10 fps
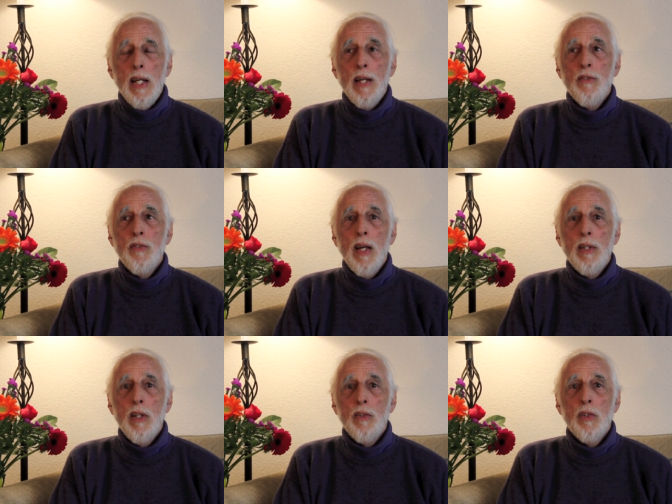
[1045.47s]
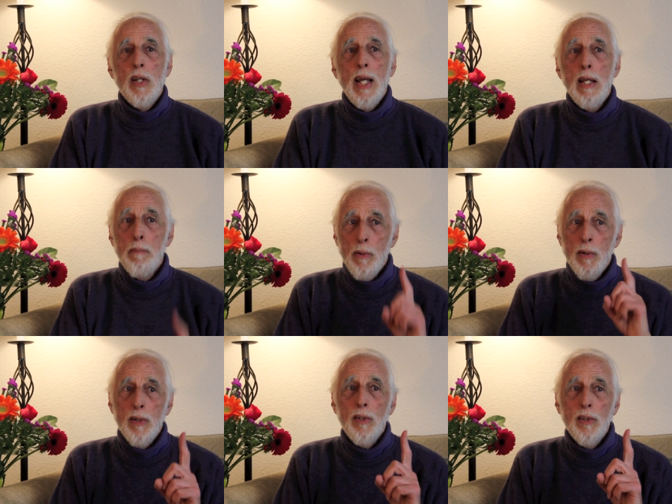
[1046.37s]
and said, "Today,
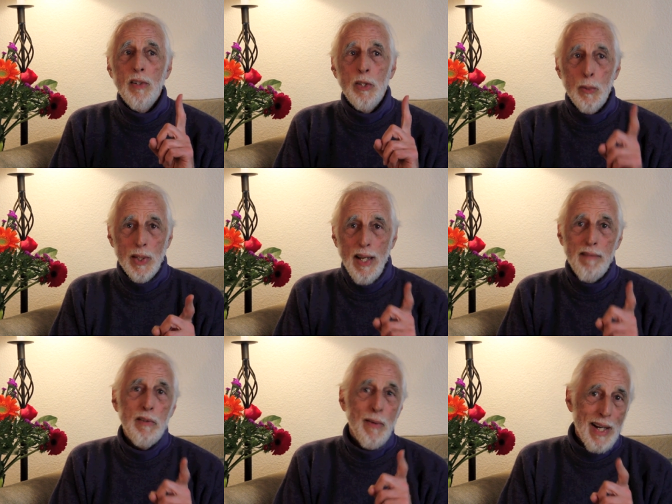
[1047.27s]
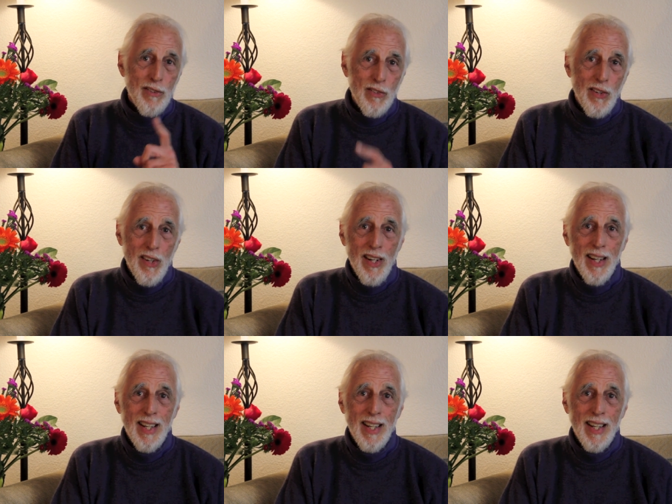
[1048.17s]
Pearl, you will have your answer."